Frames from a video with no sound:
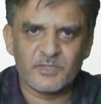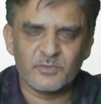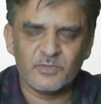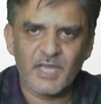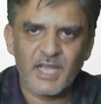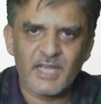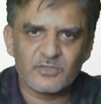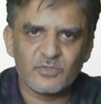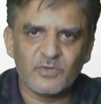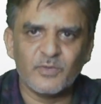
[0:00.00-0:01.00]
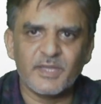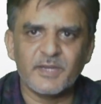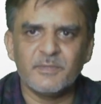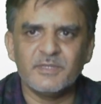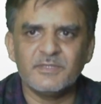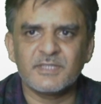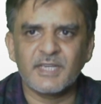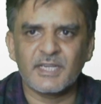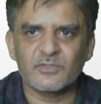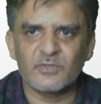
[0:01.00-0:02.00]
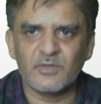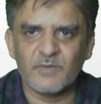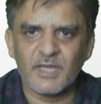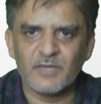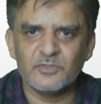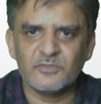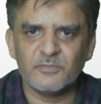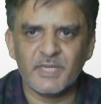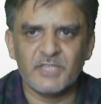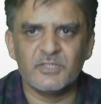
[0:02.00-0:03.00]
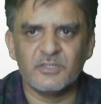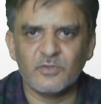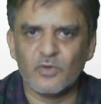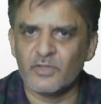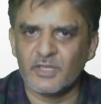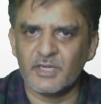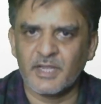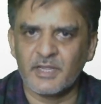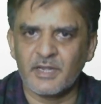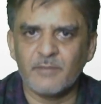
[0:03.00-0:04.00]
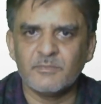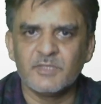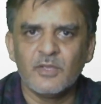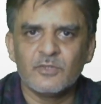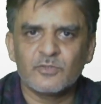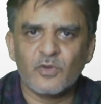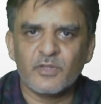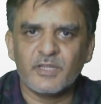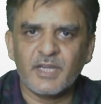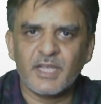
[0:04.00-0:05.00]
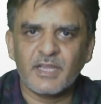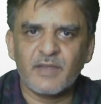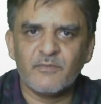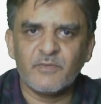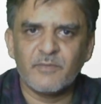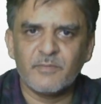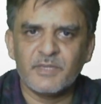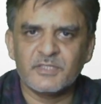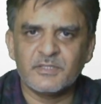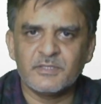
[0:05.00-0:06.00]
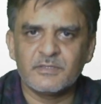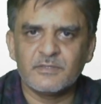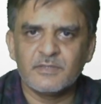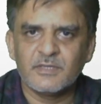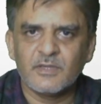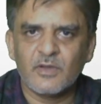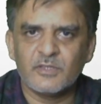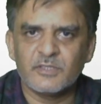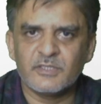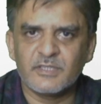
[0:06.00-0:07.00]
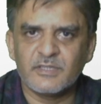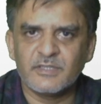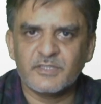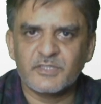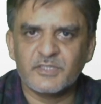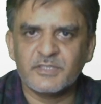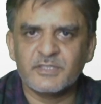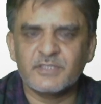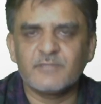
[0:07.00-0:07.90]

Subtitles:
the actual variables, actual values measured on the diagram. So on the diagram we have measured horizontal distance,